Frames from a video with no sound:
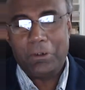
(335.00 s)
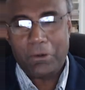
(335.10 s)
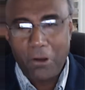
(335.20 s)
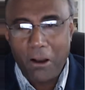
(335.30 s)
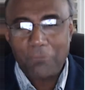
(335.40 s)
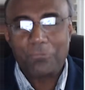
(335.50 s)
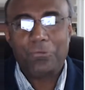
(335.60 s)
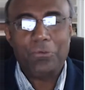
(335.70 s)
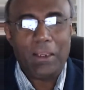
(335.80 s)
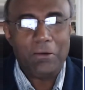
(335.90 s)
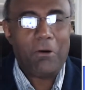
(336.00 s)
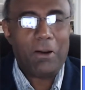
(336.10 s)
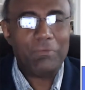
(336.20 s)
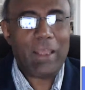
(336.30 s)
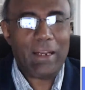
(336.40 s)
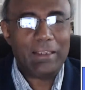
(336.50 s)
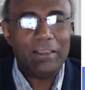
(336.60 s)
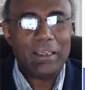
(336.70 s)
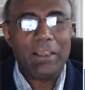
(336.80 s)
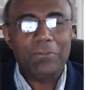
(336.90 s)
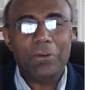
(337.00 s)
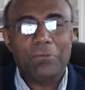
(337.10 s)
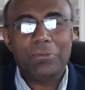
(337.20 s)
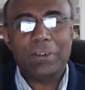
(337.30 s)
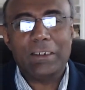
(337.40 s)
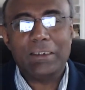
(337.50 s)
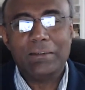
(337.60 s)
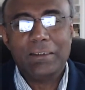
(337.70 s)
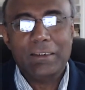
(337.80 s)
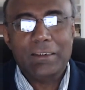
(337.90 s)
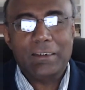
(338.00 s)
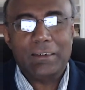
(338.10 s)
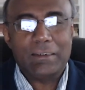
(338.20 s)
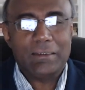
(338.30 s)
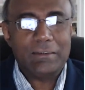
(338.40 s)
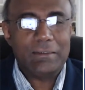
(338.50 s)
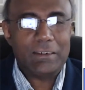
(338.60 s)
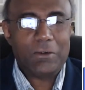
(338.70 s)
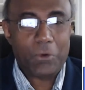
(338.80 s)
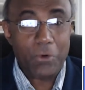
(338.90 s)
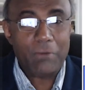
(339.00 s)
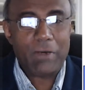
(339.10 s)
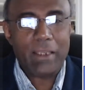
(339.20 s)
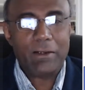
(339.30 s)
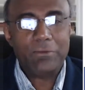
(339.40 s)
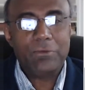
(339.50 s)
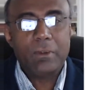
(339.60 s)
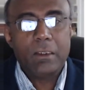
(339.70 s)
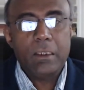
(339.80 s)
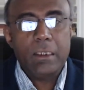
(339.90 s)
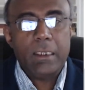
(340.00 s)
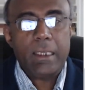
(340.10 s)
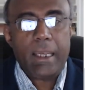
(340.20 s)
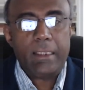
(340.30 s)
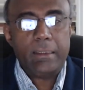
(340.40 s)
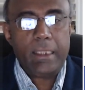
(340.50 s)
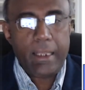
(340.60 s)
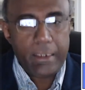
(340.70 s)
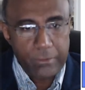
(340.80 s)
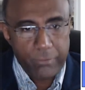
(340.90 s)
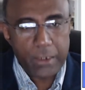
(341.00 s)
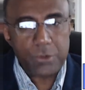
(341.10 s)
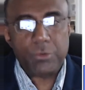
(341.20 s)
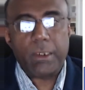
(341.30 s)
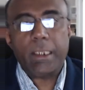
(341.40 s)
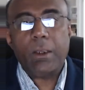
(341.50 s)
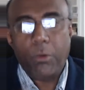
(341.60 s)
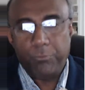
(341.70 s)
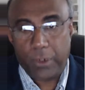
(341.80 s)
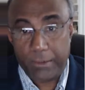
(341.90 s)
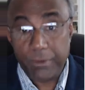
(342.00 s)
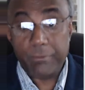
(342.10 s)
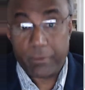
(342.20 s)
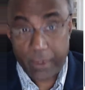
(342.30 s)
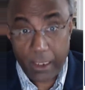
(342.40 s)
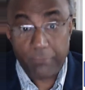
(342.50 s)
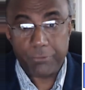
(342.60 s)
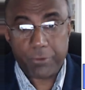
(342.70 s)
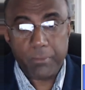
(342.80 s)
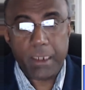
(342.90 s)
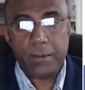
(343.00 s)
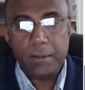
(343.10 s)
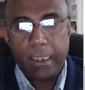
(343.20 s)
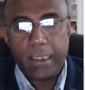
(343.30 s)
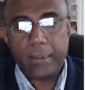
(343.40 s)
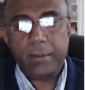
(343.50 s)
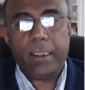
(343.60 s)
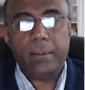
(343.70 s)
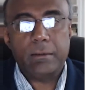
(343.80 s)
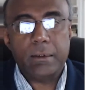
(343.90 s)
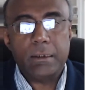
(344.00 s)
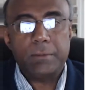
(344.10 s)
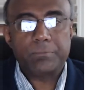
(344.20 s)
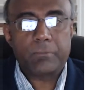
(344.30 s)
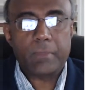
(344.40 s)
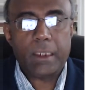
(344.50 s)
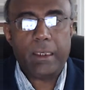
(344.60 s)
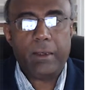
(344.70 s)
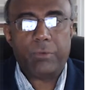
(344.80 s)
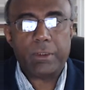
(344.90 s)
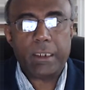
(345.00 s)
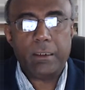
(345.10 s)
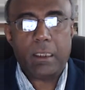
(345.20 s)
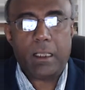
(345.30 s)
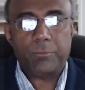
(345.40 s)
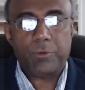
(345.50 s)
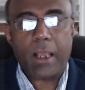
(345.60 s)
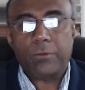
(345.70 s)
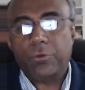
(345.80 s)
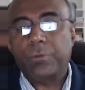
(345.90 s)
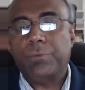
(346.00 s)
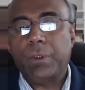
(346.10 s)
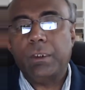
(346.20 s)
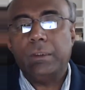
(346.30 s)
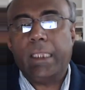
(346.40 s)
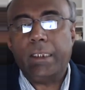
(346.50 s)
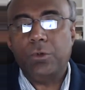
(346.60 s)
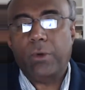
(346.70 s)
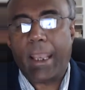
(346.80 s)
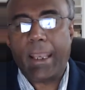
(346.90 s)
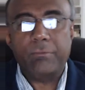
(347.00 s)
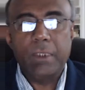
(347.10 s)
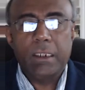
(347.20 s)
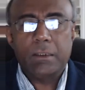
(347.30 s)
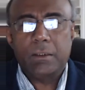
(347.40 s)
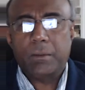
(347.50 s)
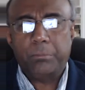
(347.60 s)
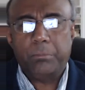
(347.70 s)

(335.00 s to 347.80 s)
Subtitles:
coughs and all of that in the case of the coronavirus. And then eventually, hopefully, we will recover from it, and then everything calms down. So then you have the